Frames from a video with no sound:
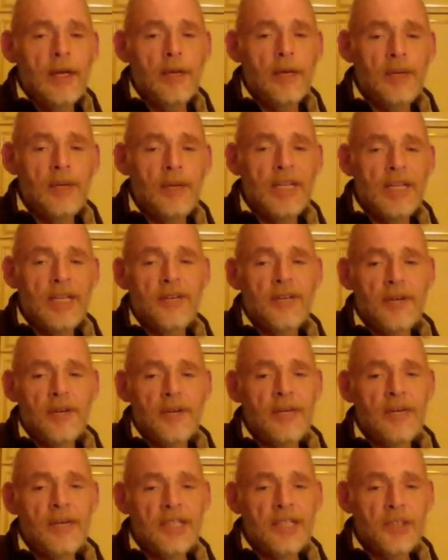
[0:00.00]
when the internet
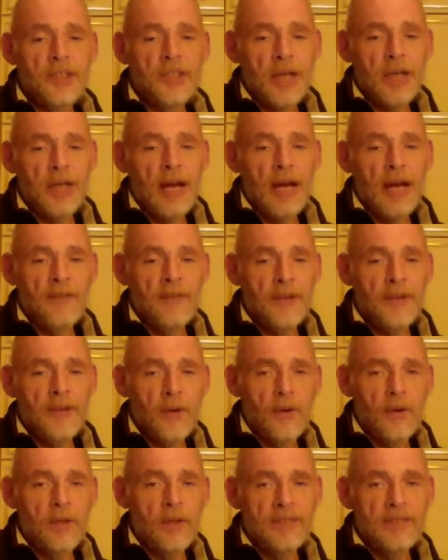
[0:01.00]
really took off.
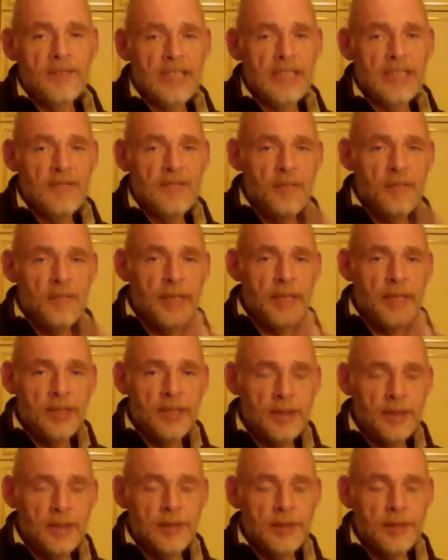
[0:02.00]
All of this
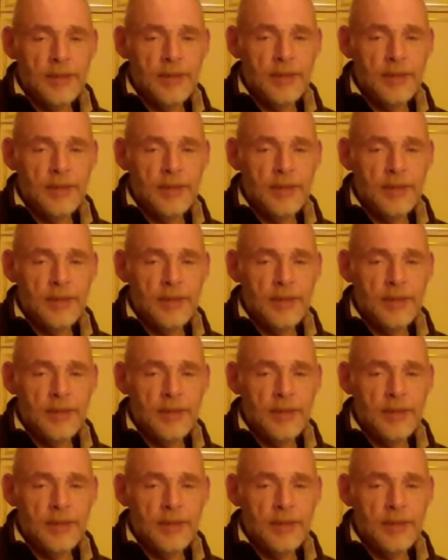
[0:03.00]
information,